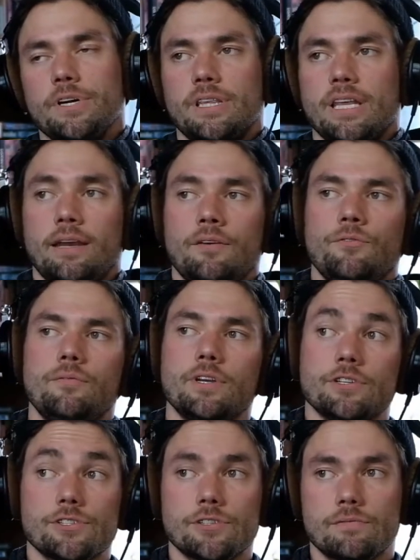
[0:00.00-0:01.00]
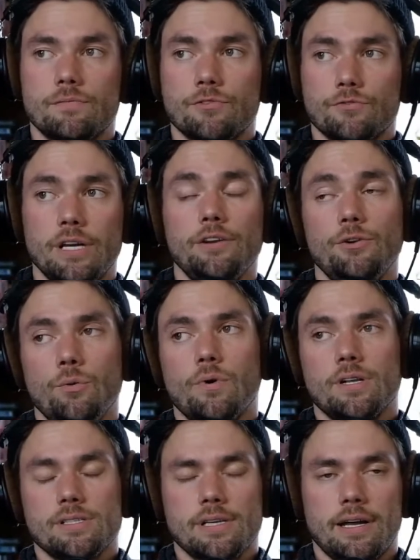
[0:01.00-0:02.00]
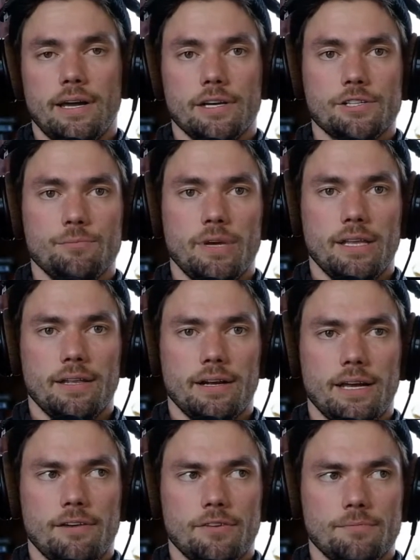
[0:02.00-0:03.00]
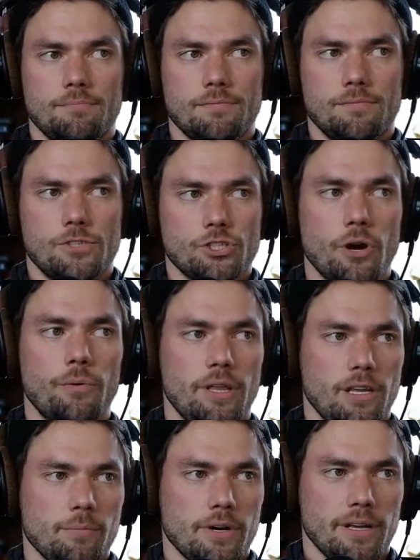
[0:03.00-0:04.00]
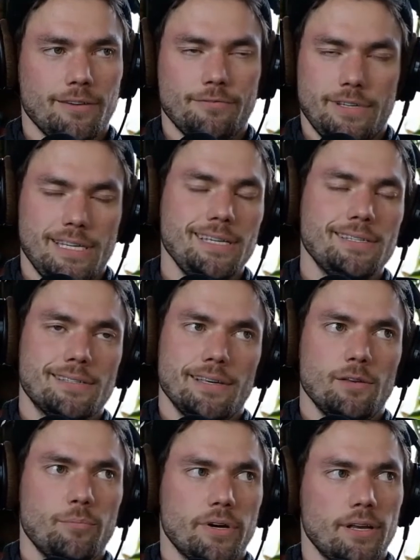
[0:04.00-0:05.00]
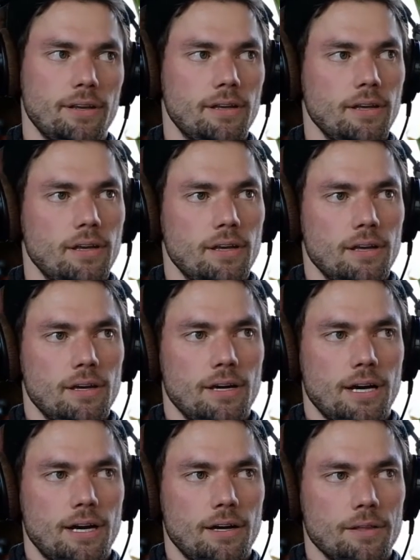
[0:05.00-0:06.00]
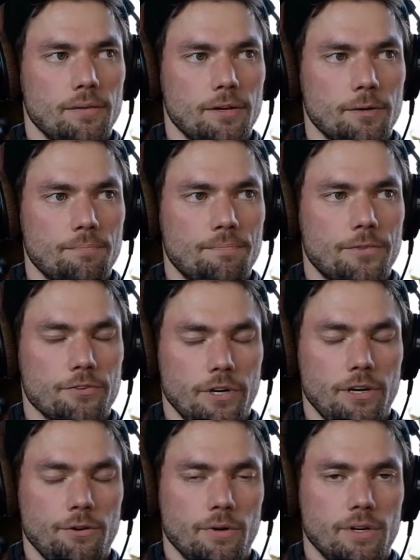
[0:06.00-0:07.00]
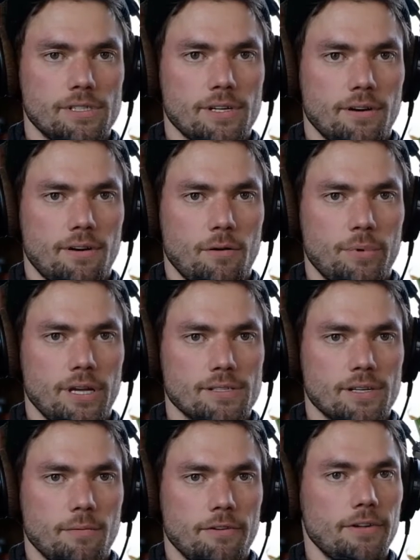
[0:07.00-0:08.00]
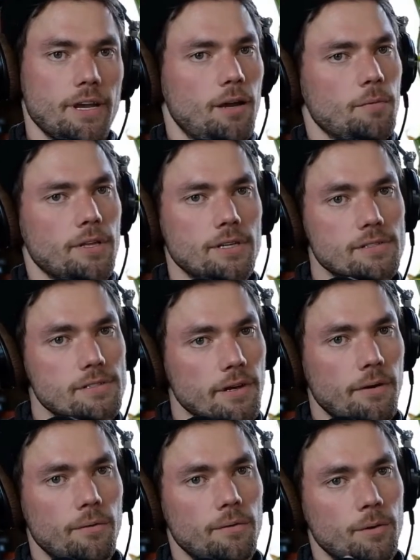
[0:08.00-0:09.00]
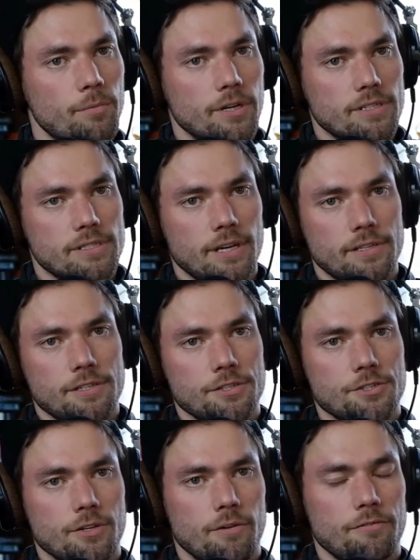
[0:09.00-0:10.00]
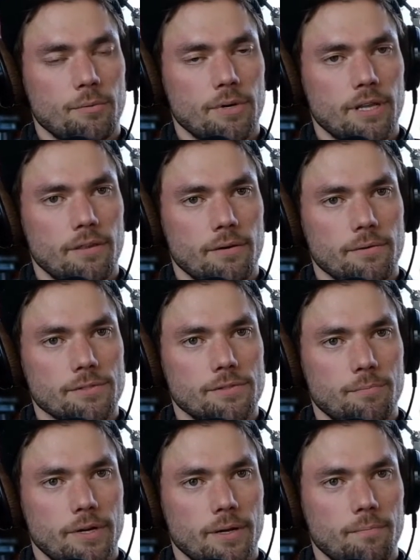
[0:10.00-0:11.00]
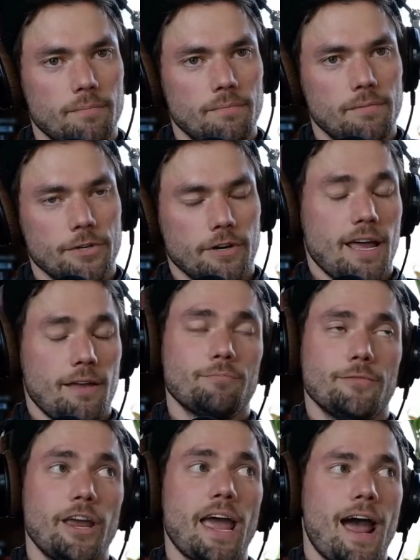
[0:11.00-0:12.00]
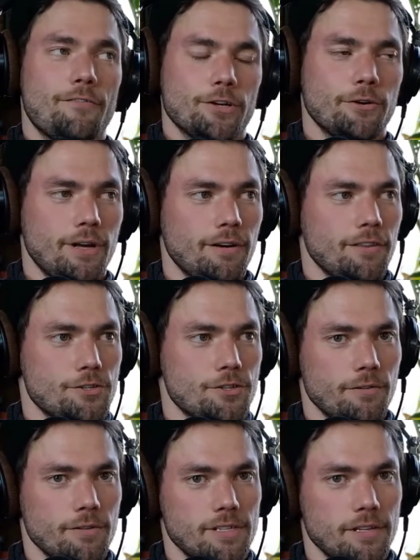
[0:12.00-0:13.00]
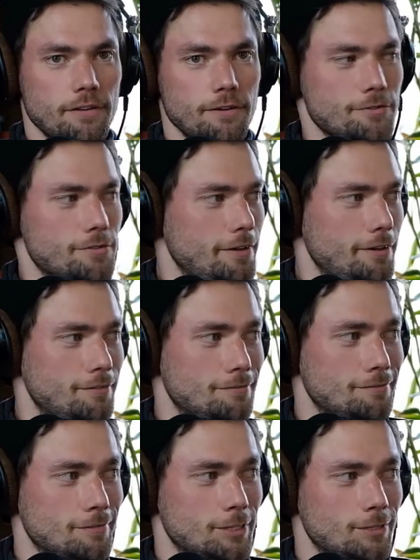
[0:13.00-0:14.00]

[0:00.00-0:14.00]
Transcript: But then there's 3 new ones that I actually made that I haven't shown anybody. I've teased it, but there are 3 new ones that are all based on my family. So I'm pretty psyched to show everybody those. But you have to go down to the show to see those. So